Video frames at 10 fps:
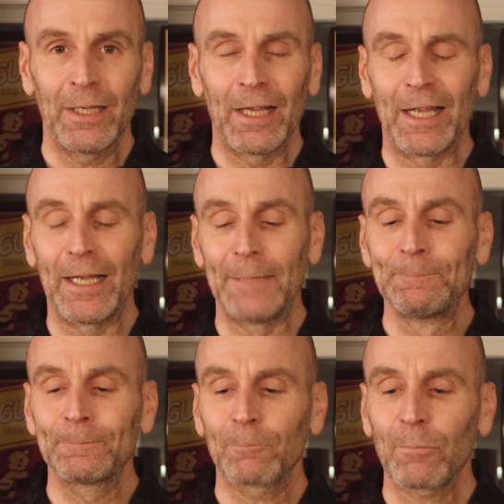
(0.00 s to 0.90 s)

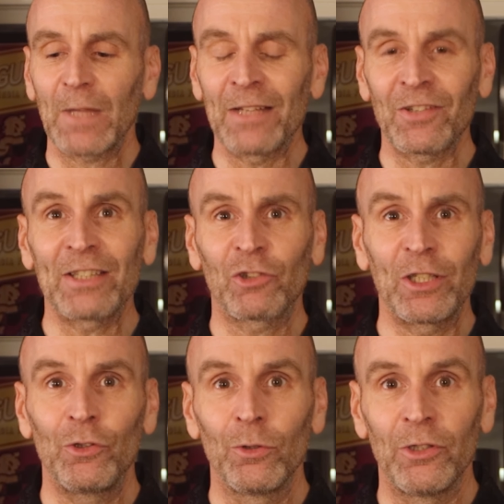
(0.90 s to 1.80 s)
That's
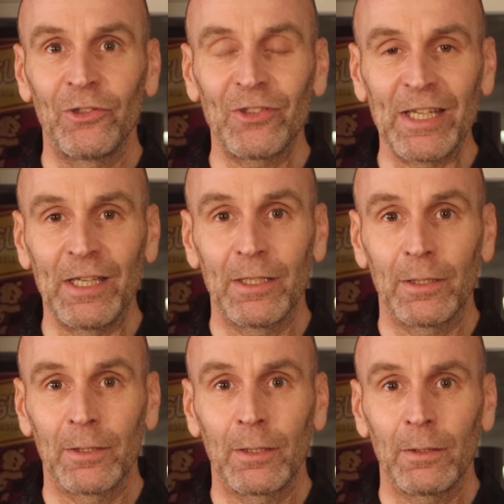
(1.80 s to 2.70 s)
actually used
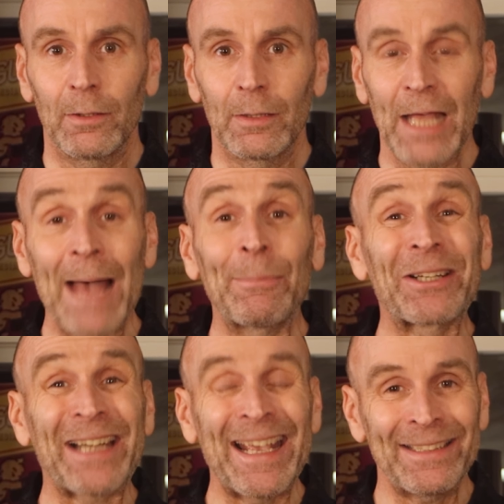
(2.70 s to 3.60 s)
in
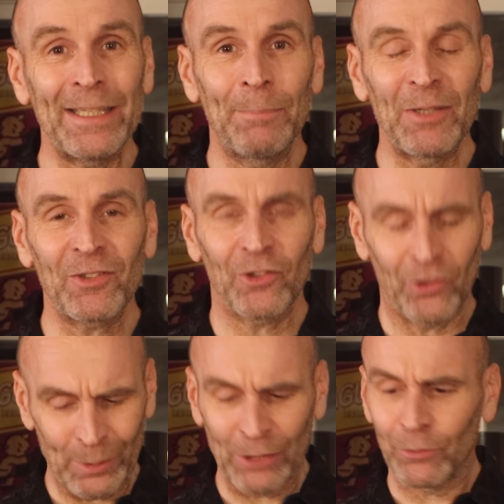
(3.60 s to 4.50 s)
amaretti biscuits
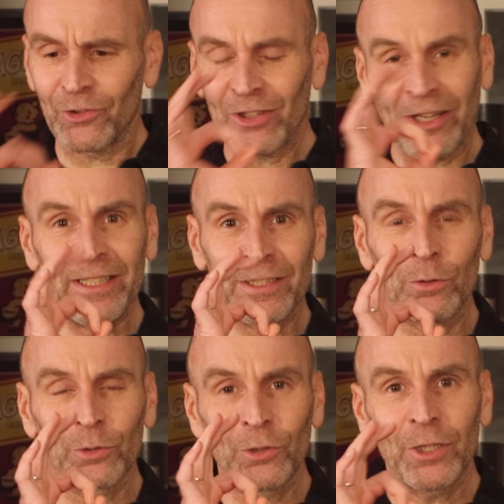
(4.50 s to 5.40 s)
as well, those tiny
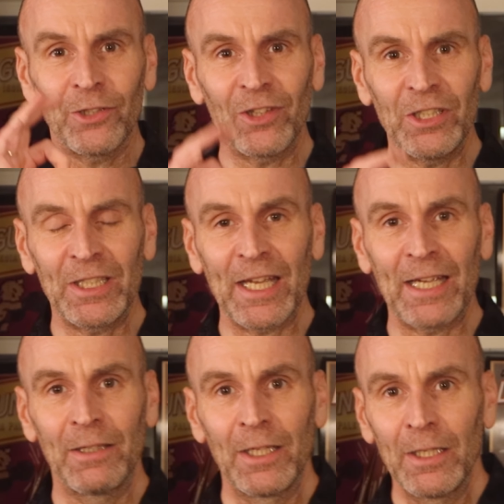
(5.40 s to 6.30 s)
little cookies that you
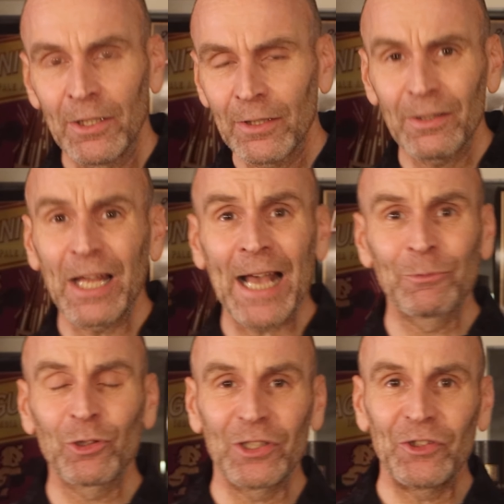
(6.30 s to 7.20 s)
get.
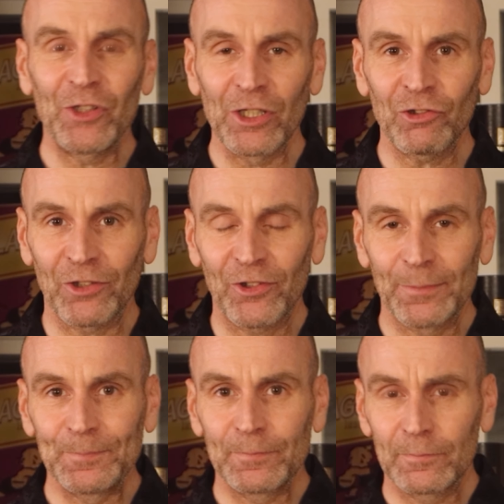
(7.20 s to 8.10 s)
Absolutely
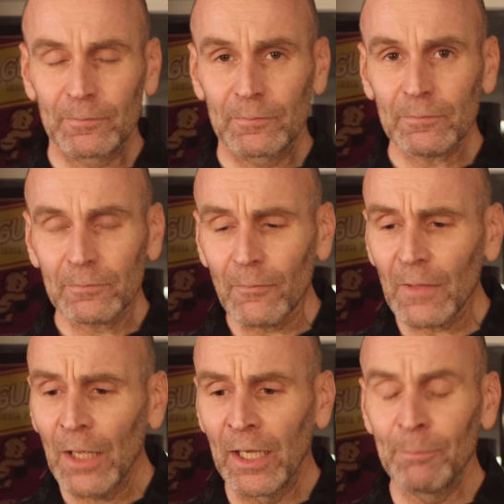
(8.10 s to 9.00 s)
delicious.
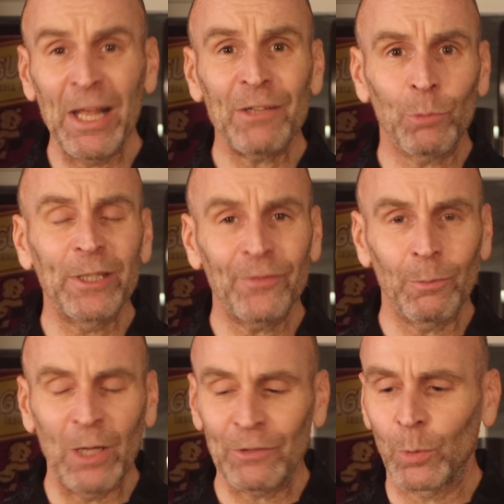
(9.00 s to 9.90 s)
But that's one of
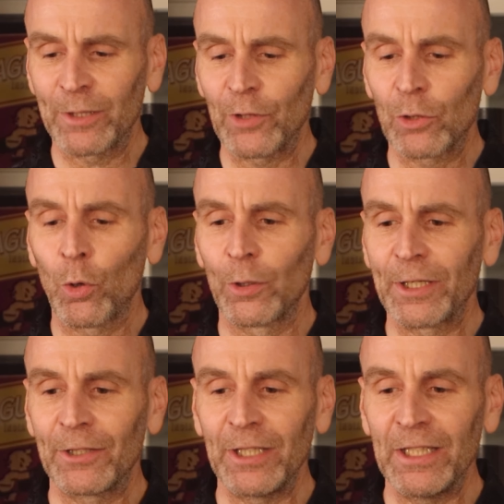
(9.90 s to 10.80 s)
the core
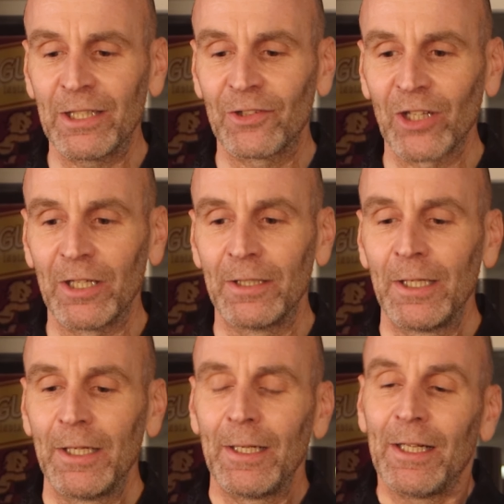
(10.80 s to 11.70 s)
ingredients in it.
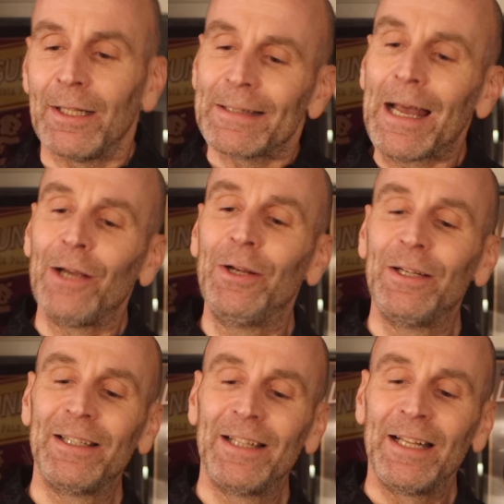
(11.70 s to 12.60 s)
Now,
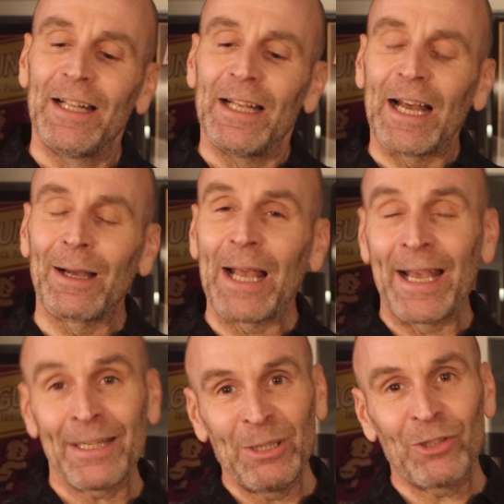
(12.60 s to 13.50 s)
I
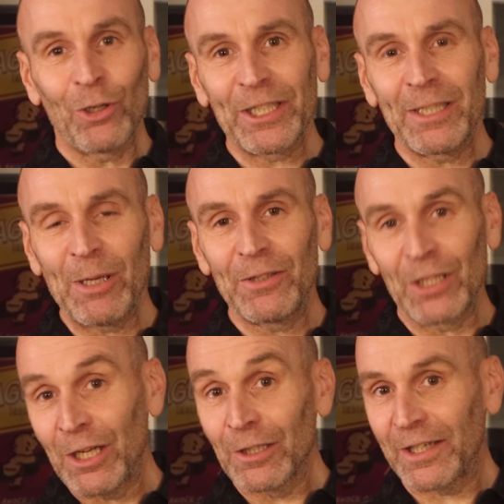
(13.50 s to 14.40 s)
had been talking about the
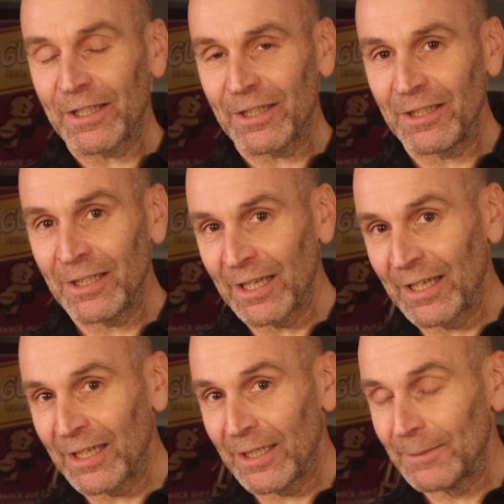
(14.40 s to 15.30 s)
colouring
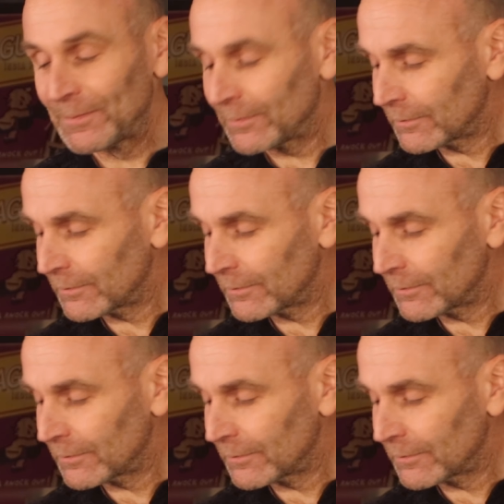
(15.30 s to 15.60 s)
in